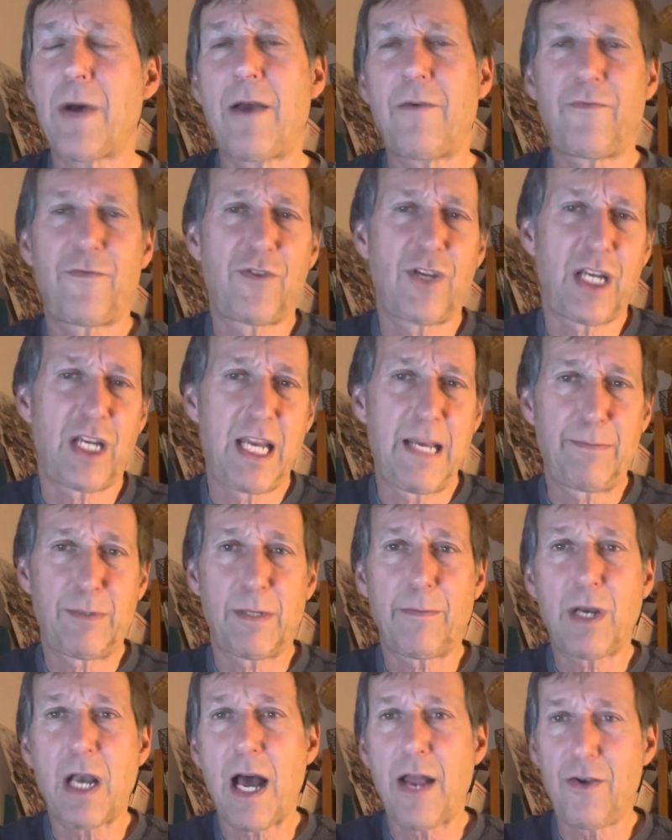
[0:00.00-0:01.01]
to keep
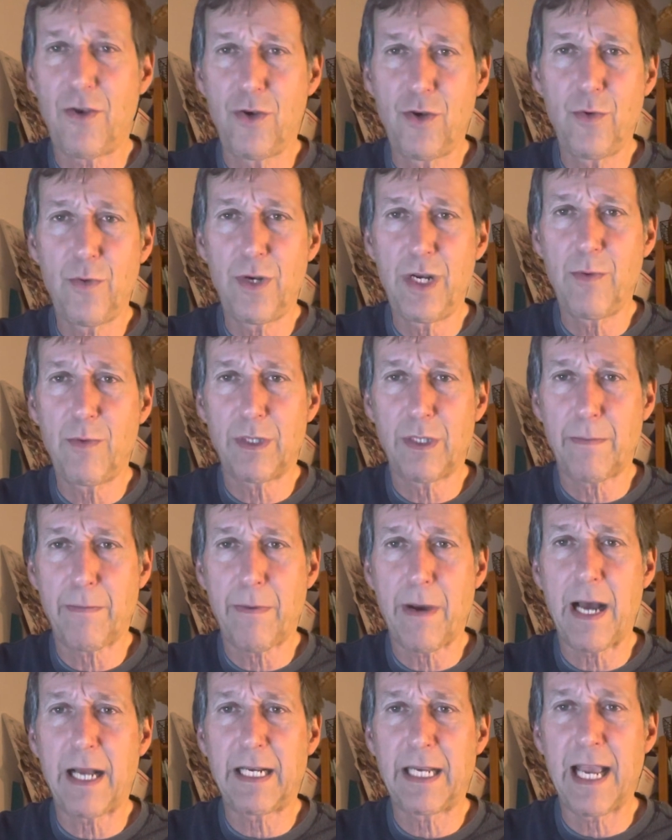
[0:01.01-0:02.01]
some continuity with the
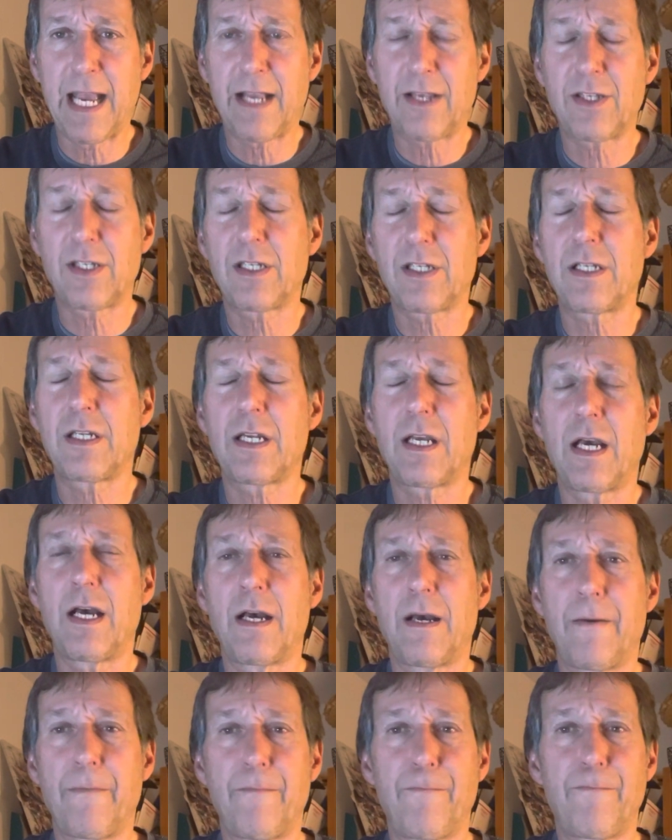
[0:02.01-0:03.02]
podcast,
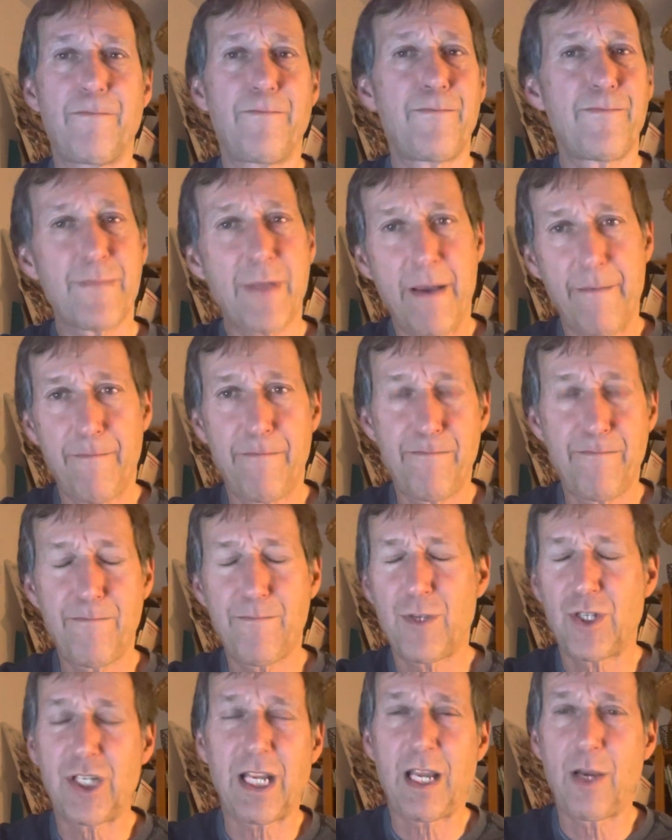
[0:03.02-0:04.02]
I'm
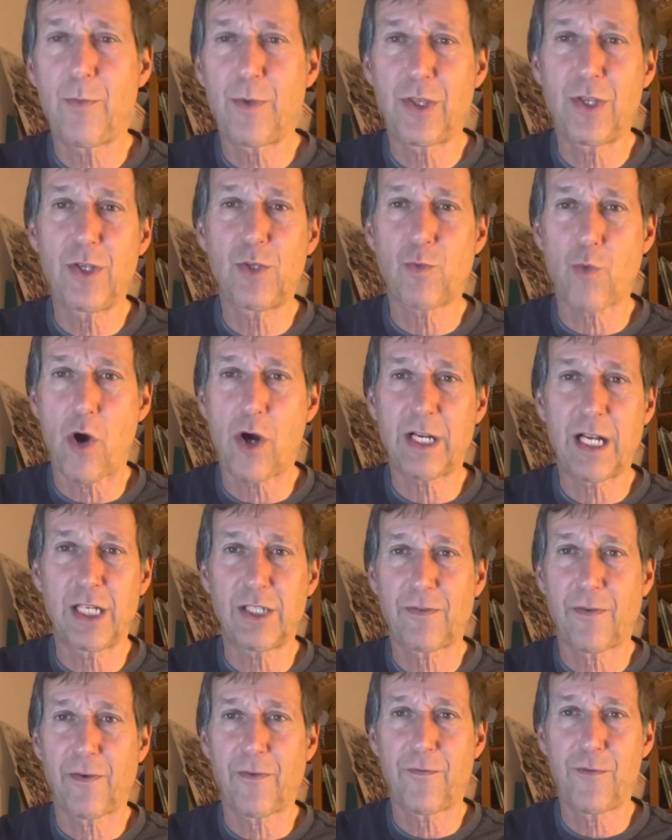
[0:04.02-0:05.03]
sticking with these
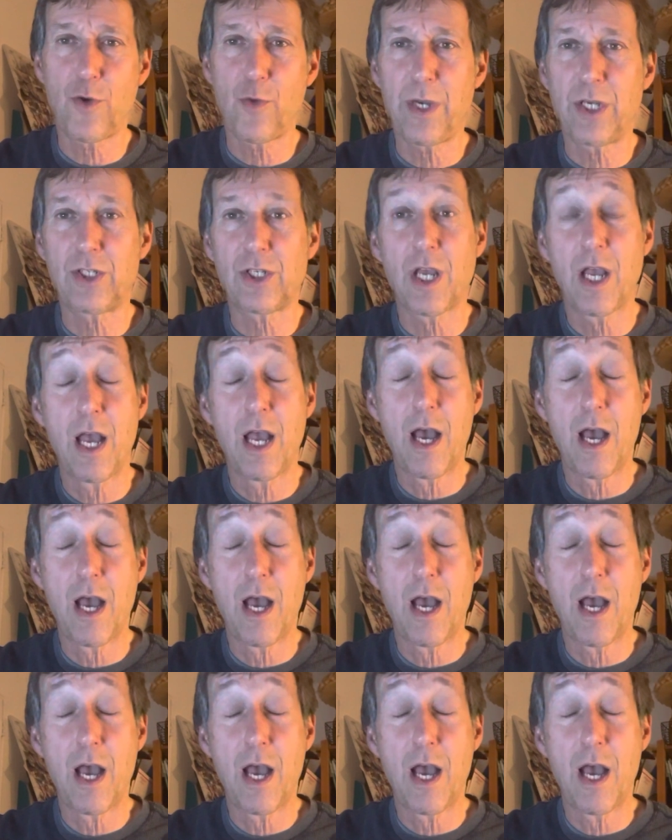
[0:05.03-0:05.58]
walkdowns for a few weeks.